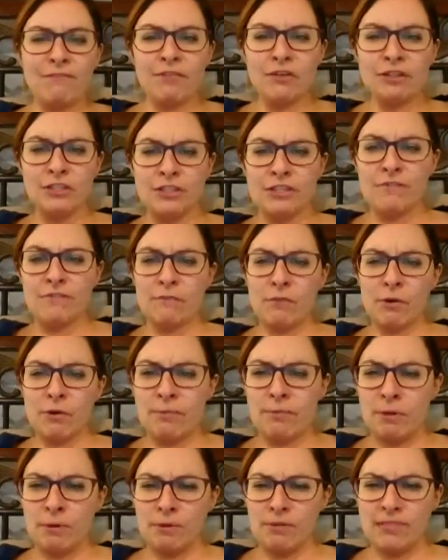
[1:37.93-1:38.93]
first and
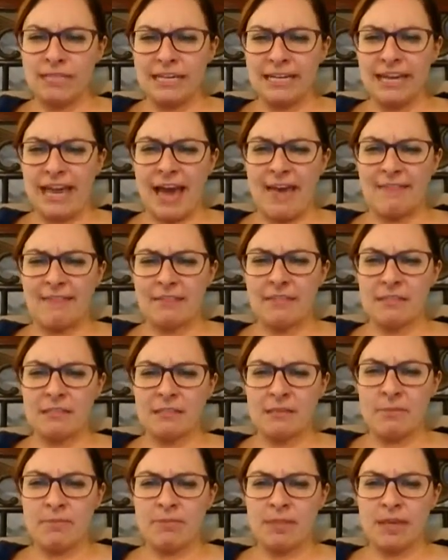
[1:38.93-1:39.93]
foremost, and again, this
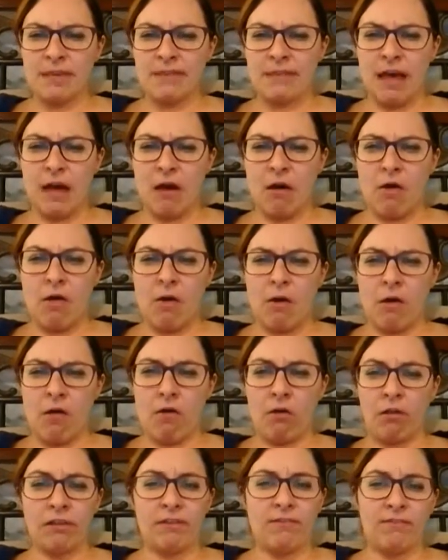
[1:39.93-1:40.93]
is something that
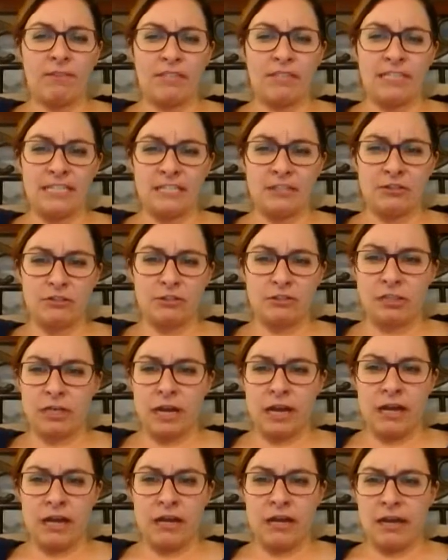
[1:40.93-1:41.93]
all of the teachers
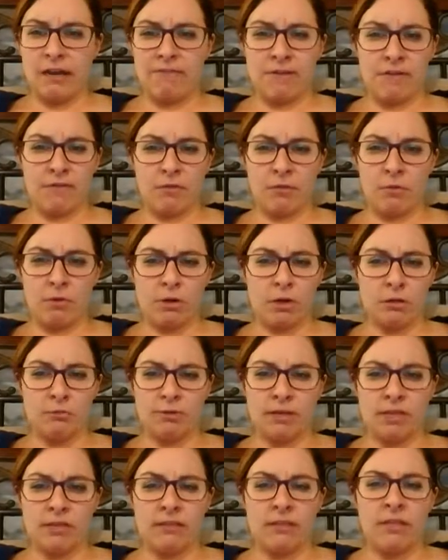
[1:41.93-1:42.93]
that I have ever worked
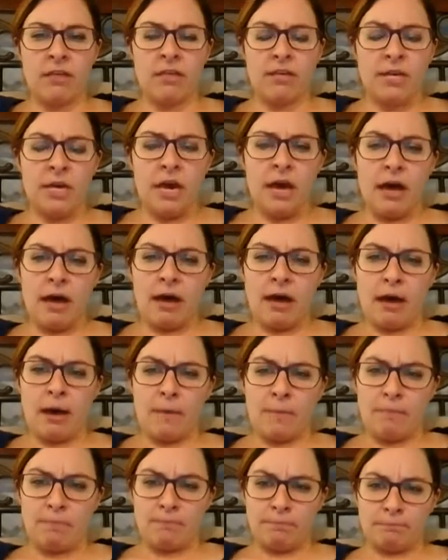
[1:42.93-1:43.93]
with
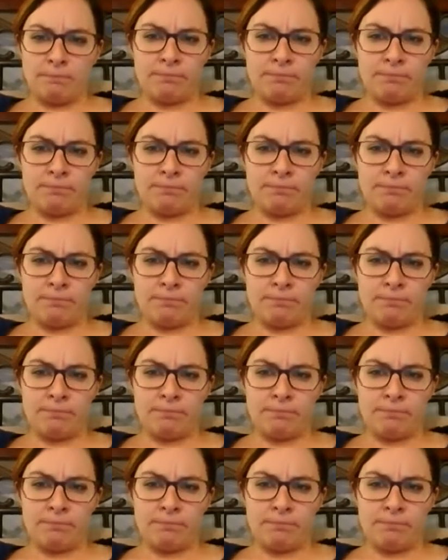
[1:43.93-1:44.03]
um,